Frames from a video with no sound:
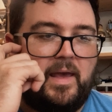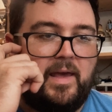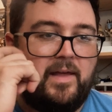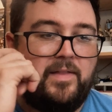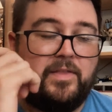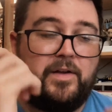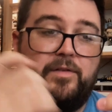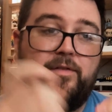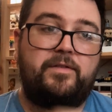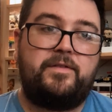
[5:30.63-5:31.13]

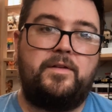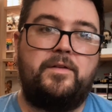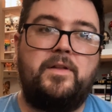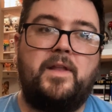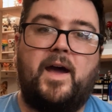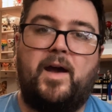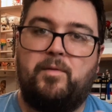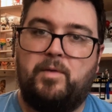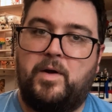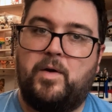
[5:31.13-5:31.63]
they're still
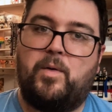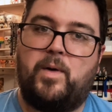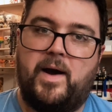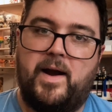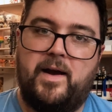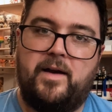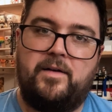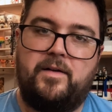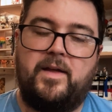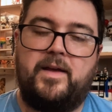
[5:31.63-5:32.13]
not
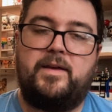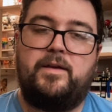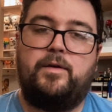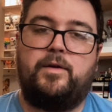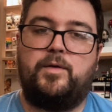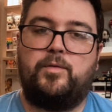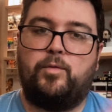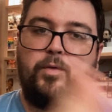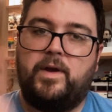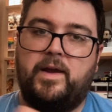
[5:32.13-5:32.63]
required. Like, you
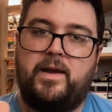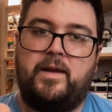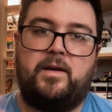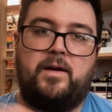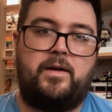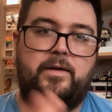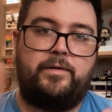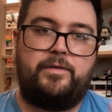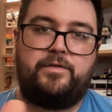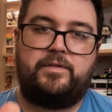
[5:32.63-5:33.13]
can read,
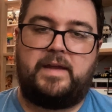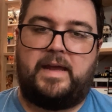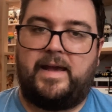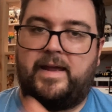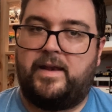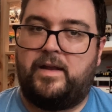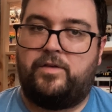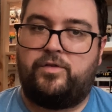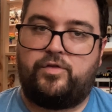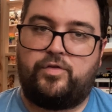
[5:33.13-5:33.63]

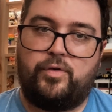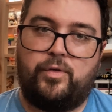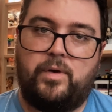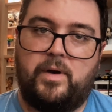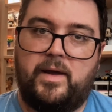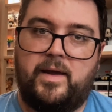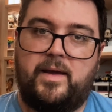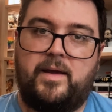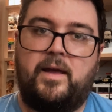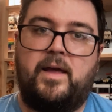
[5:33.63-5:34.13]
understand,
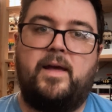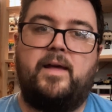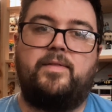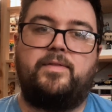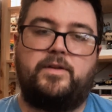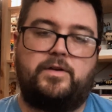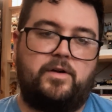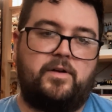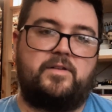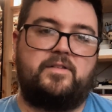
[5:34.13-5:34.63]
enjoy the
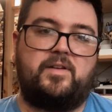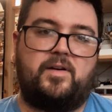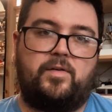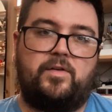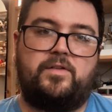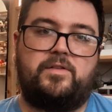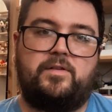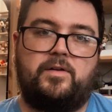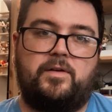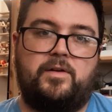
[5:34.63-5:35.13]
Dark Tower
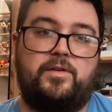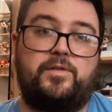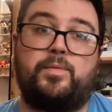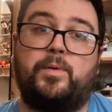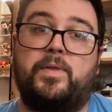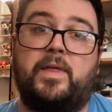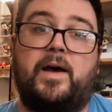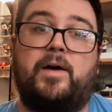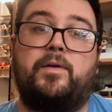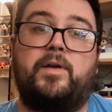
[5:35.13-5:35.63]
series
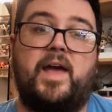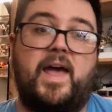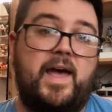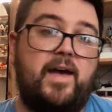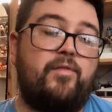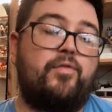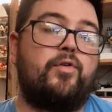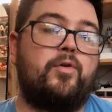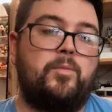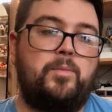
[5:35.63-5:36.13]
without
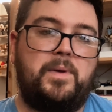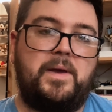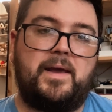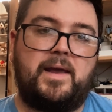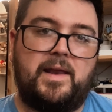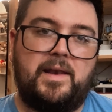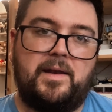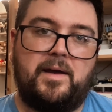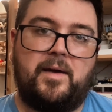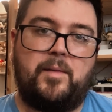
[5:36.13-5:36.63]
ever
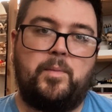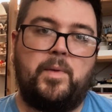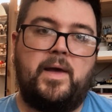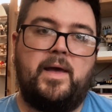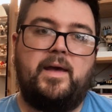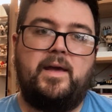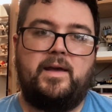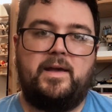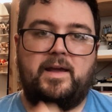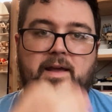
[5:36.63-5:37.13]
picking up
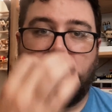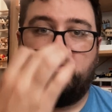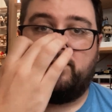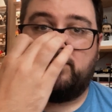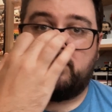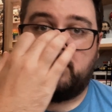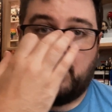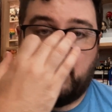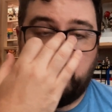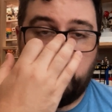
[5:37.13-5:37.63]

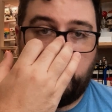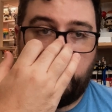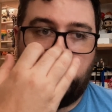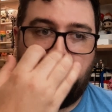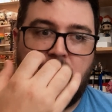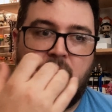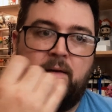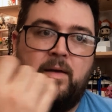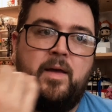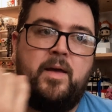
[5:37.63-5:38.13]

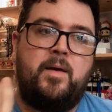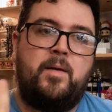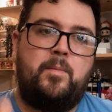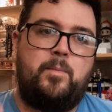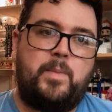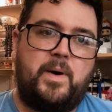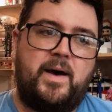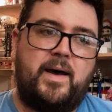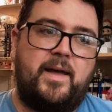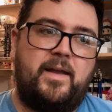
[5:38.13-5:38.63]
Insomnia.
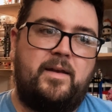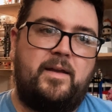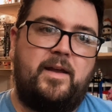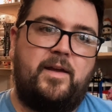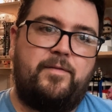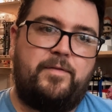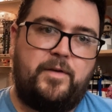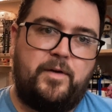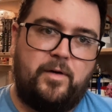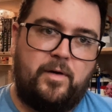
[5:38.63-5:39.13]
But
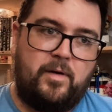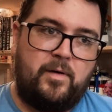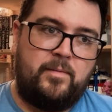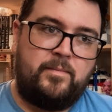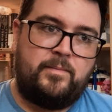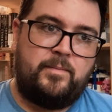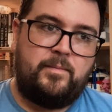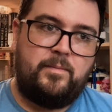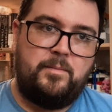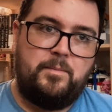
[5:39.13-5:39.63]
if you're
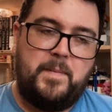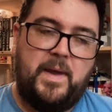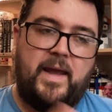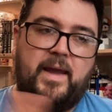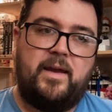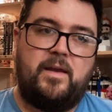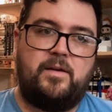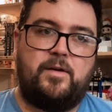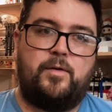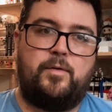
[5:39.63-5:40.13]

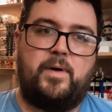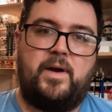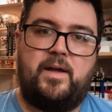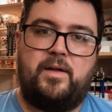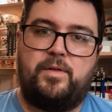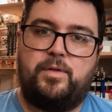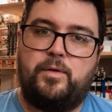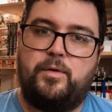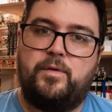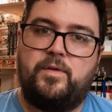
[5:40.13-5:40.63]
making your way
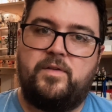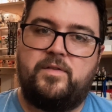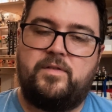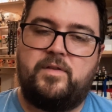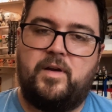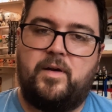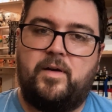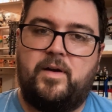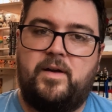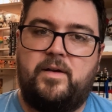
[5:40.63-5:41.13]
through the
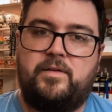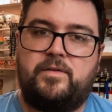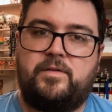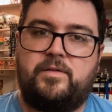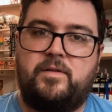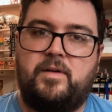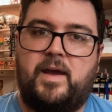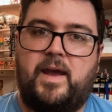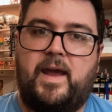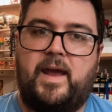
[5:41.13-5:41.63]
series
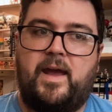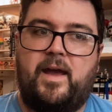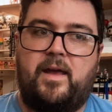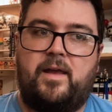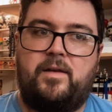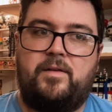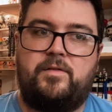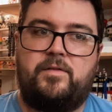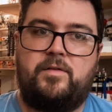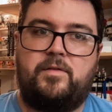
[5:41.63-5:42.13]

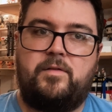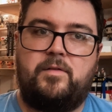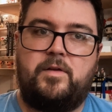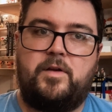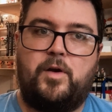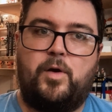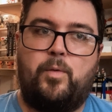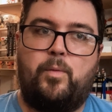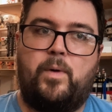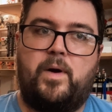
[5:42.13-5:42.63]
and
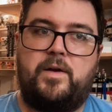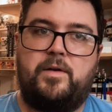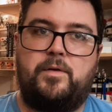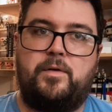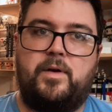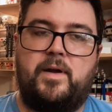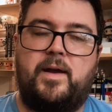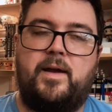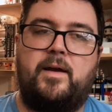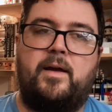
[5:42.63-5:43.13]
you're
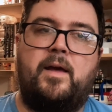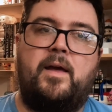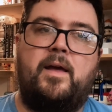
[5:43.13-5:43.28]
wondering,